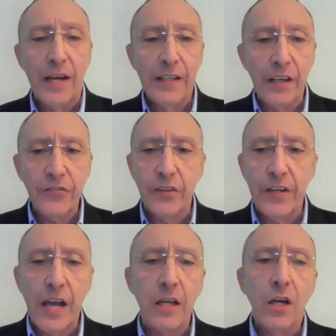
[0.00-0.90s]

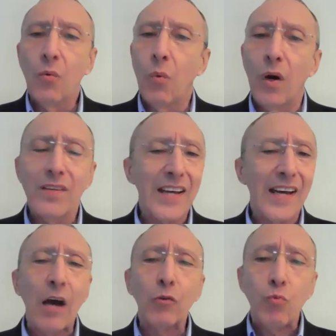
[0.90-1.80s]
Yesterday was
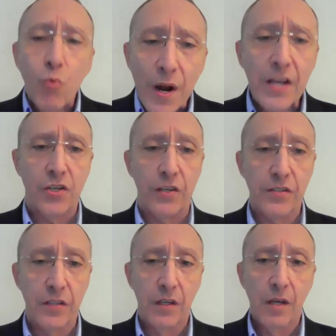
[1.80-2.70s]
an
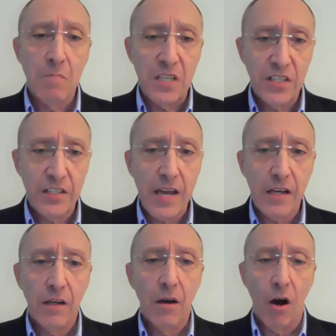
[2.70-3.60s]
outrageous
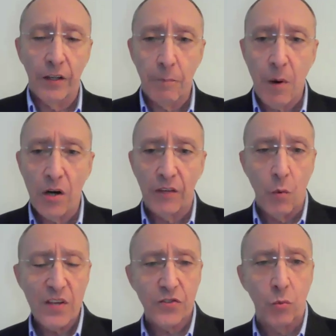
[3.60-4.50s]
mistake on the part of the
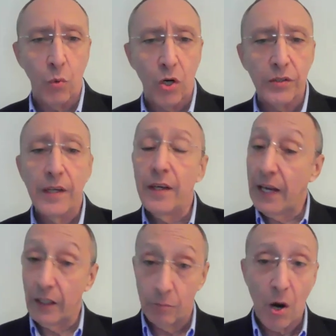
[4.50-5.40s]
Western world
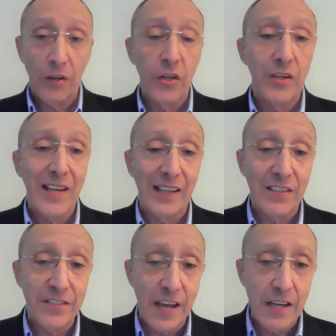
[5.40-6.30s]
and on part of the United
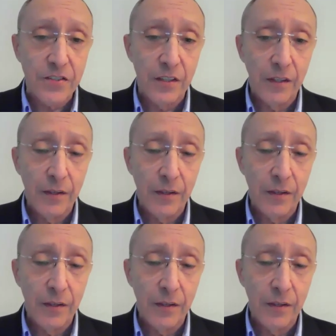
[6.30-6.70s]
States.